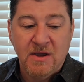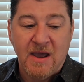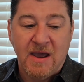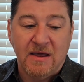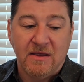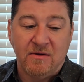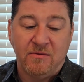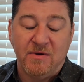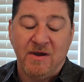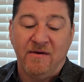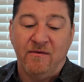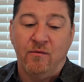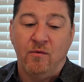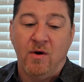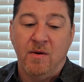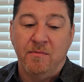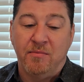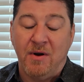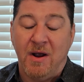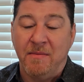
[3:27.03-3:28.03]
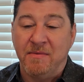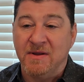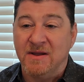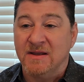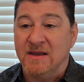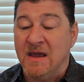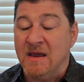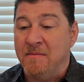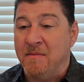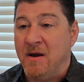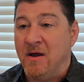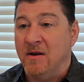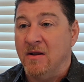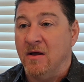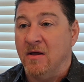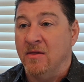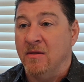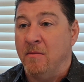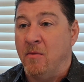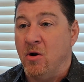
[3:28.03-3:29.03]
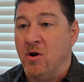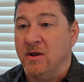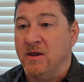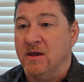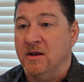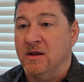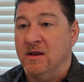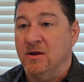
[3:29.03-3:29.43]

And then we have one property that came out on the market